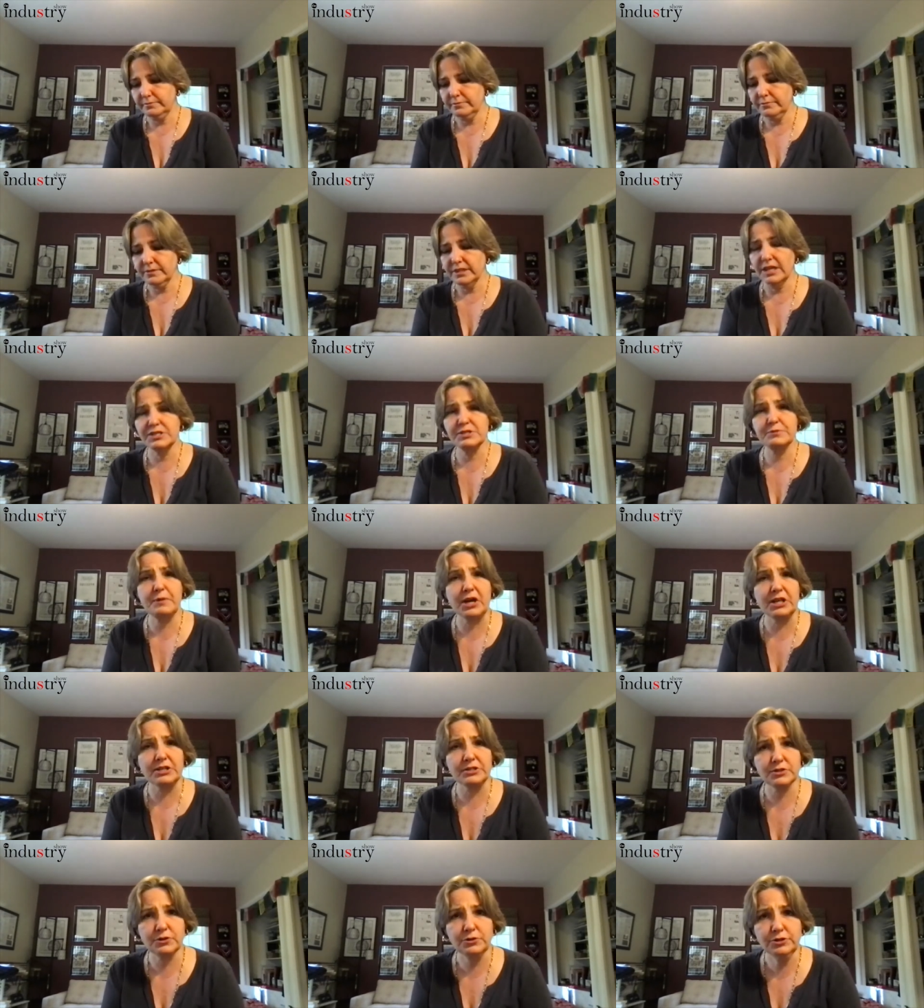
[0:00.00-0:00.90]
a
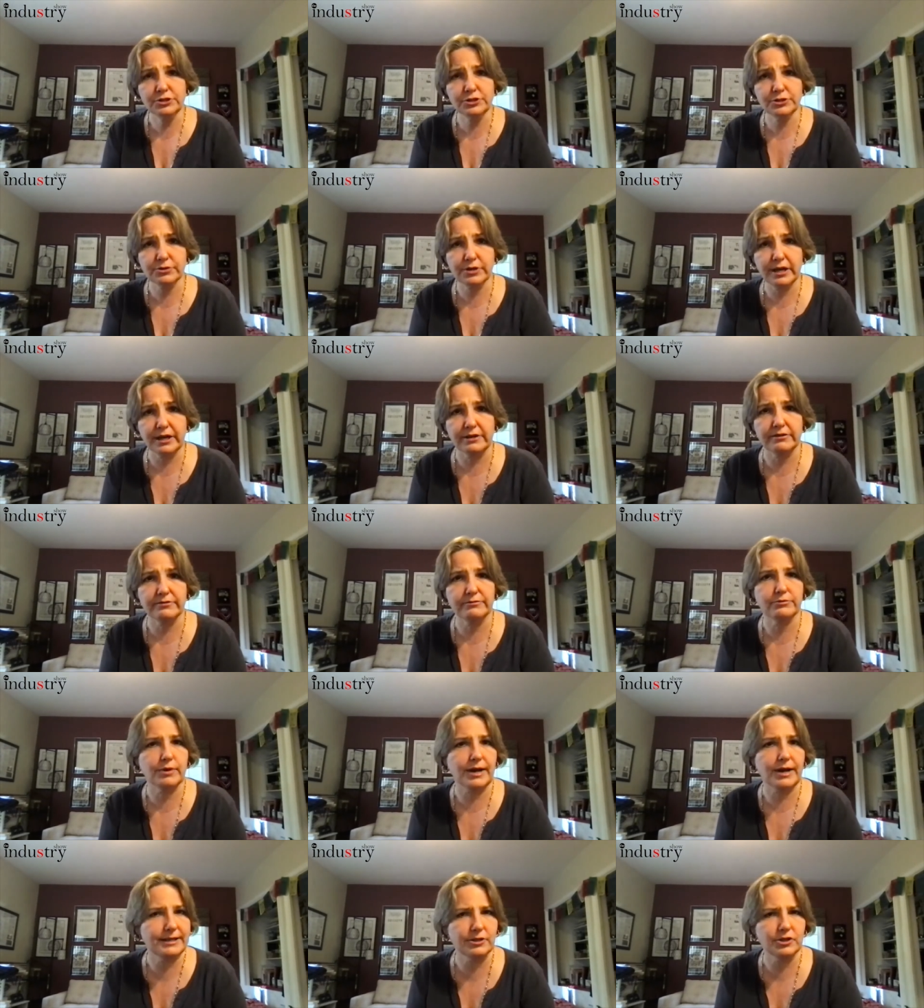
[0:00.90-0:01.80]
sponsor to kind of
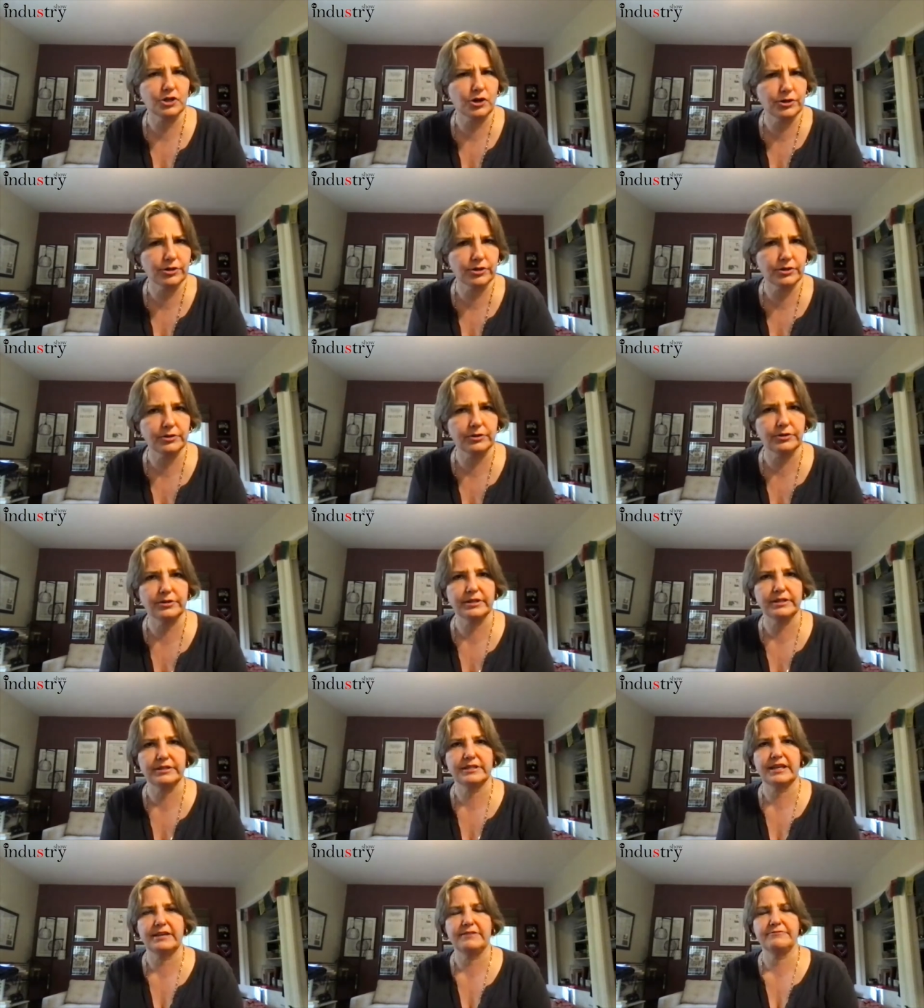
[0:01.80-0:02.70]
write an article
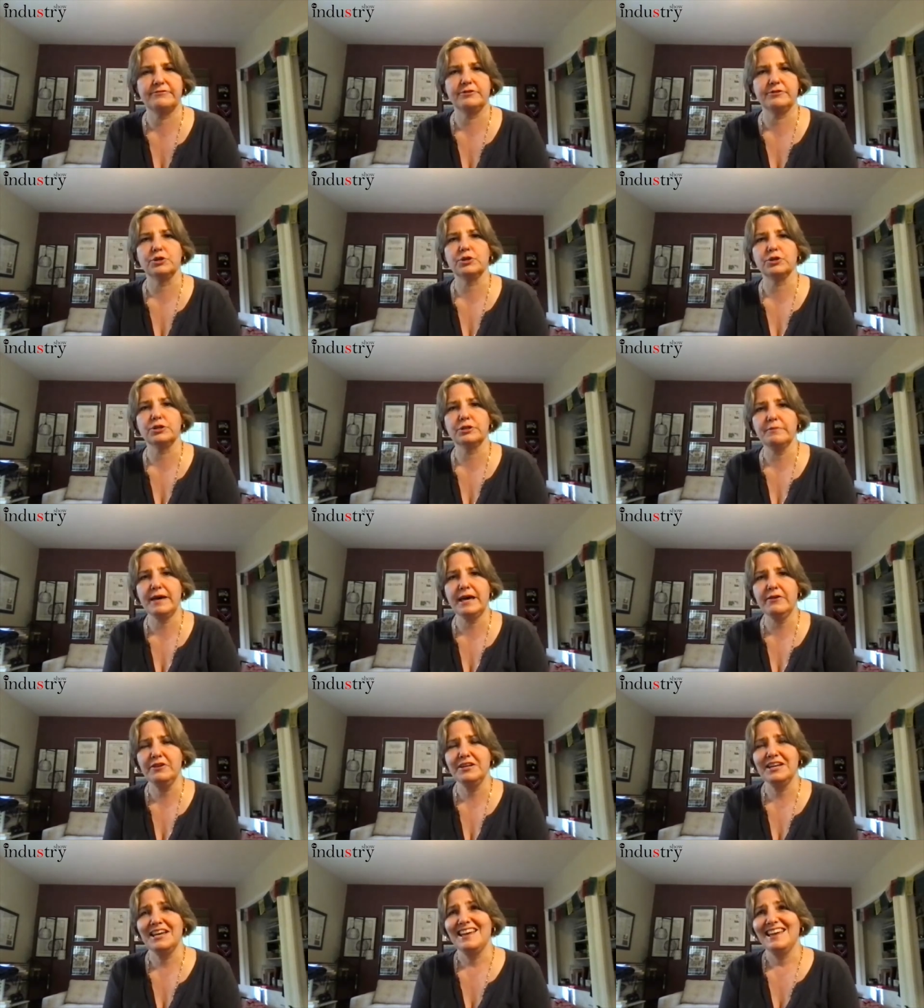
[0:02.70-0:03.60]
that they feel good about.